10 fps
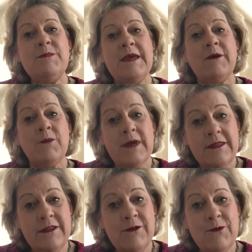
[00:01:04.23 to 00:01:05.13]
being
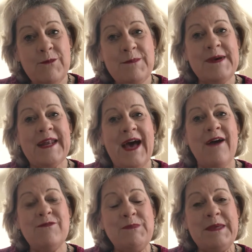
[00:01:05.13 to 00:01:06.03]
with you, but
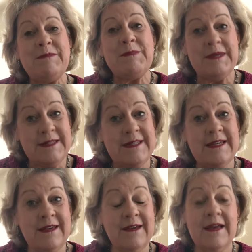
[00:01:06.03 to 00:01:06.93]
I've been
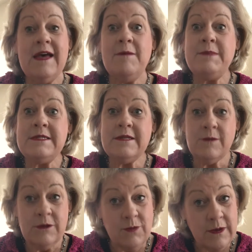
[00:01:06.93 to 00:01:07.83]
busy. Busy
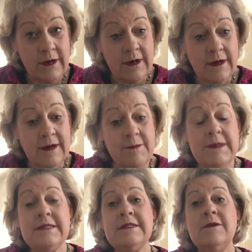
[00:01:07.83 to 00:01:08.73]
with work,
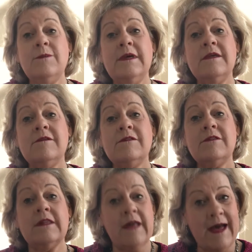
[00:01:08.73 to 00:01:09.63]
busy with
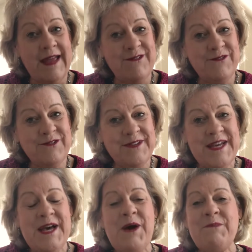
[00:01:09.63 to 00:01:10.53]
life,
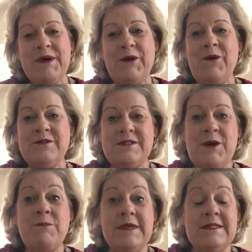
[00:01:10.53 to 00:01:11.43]
but also
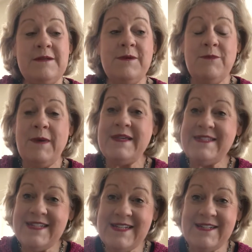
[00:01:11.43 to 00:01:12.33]
busy with my
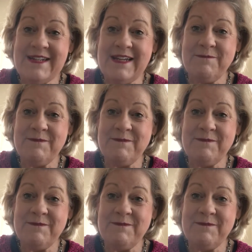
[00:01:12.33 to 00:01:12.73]
stitching.